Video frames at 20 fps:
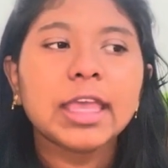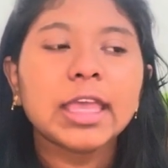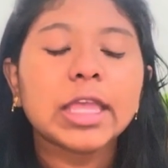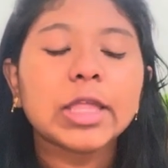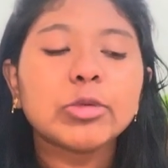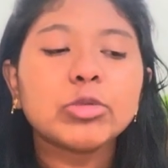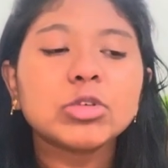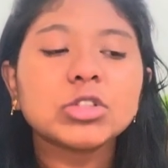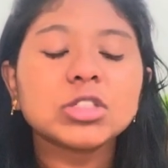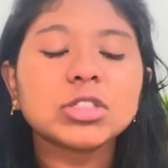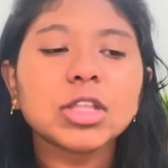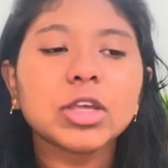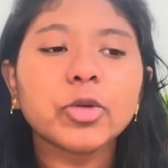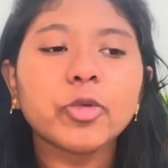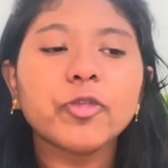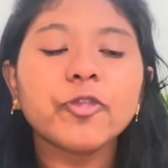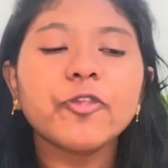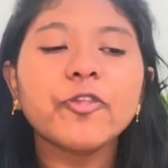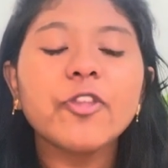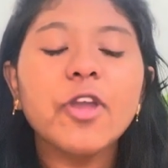It was
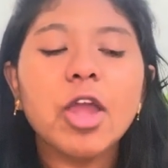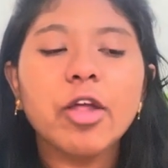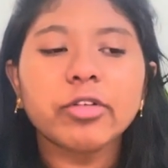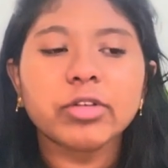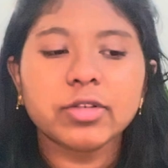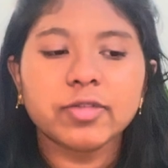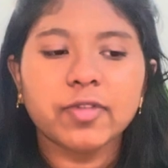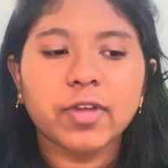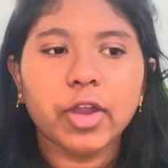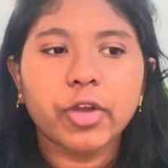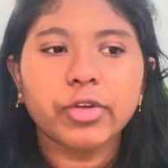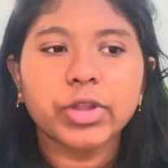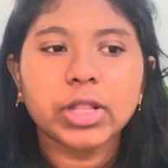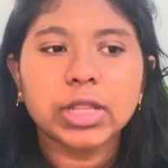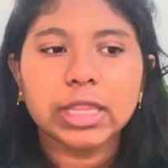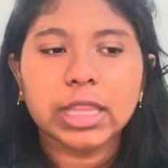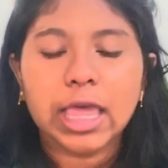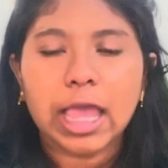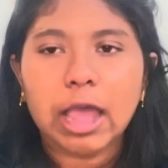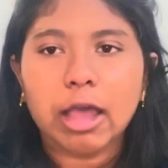like very very
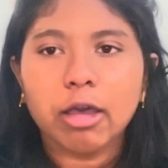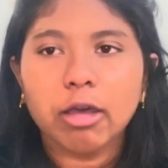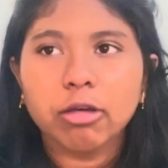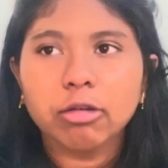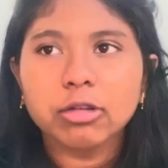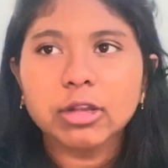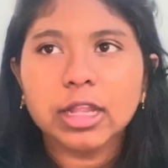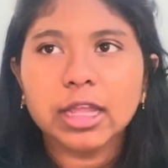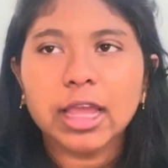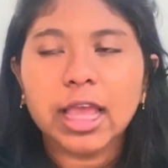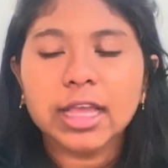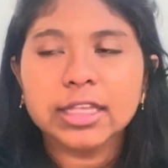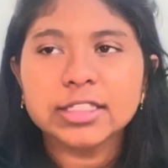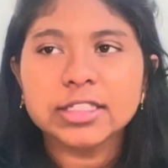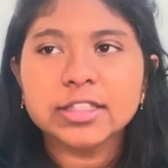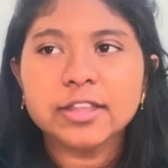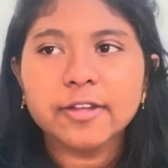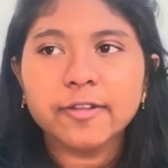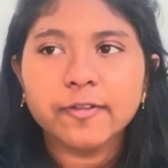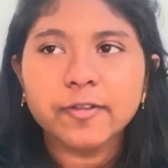loud,
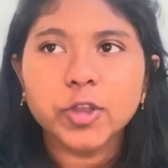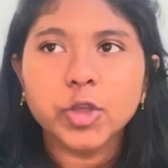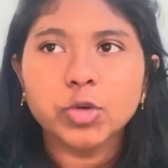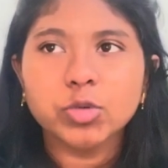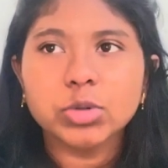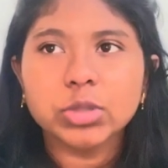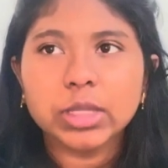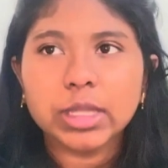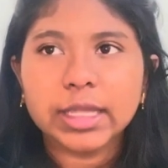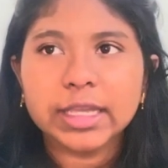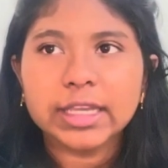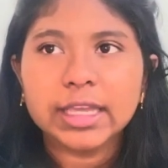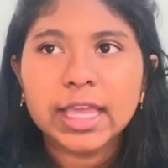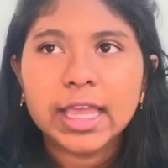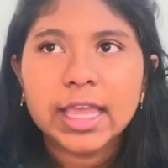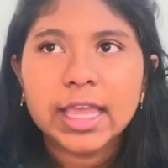as if you would like